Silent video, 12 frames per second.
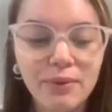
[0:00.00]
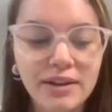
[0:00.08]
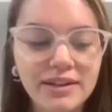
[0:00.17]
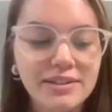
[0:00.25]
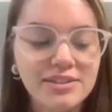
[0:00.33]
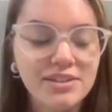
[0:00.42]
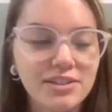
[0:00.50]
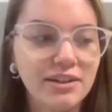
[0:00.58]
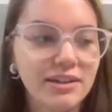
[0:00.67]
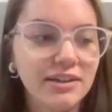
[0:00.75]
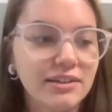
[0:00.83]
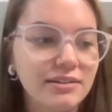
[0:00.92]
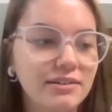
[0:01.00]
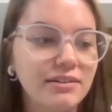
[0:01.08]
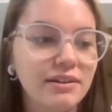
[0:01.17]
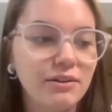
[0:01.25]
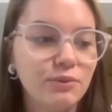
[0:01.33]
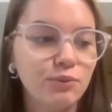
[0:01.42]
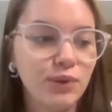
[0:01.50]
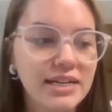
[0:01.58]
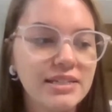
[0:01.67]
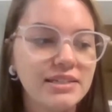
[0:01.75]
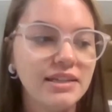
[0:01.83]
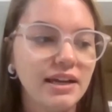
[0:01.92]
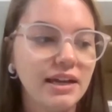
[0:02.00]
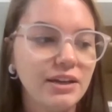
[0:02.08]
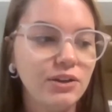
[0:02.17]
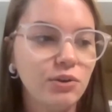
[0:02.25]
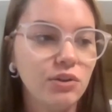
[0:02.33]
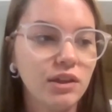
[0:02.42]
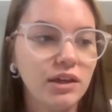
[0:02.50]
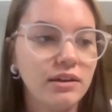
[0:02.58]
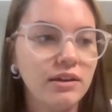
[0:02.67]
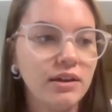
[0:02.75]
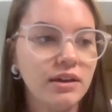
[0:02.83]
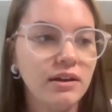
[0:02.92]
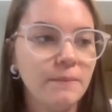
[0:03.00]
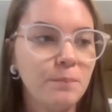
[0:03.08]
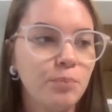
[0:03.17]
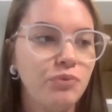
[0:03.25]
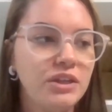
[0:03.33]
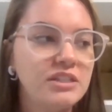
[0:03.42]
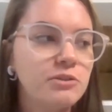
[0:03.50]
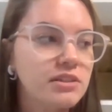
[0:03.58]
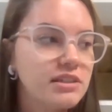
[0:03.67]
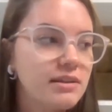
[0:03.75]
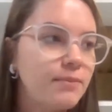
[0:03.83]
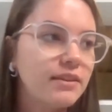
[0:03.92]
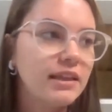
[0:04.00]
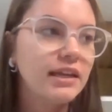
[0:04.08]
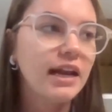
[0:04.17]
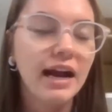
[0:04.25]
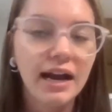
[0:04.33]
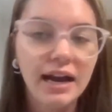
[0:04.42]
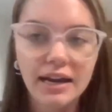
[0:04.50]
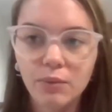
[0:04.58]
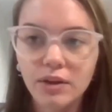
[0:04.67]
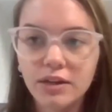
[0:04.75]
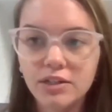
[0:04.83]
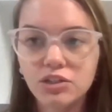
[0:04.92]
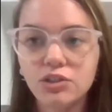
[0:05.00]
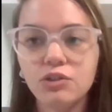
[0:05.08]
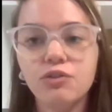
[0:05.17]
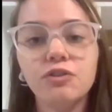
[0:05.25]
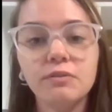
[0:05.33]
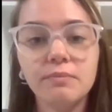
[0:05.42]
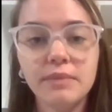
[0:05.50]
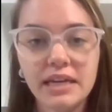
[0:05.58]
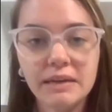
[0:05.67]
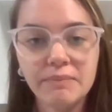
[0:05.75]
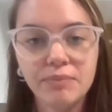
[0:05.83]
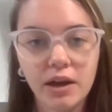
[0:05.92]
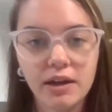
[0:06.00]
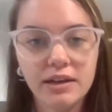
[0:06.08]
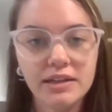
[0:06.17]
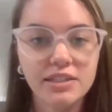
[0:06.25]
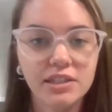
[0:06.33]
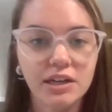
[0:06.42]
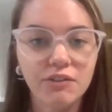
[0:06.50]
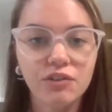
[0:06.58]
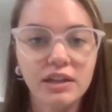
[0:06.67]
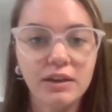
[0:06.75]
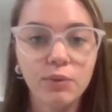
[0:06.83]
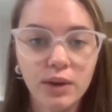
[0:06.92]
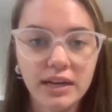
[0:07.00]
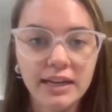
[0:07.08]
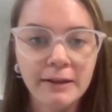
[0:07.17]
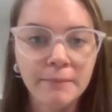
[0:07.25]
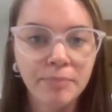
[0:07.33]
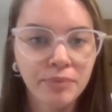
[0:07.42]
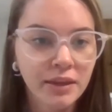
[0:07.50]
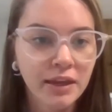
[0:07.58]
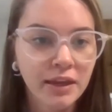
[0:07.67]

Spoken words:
wanted to start racing, I knew that this was something that I wanted to do for me, not necessarily for like winning.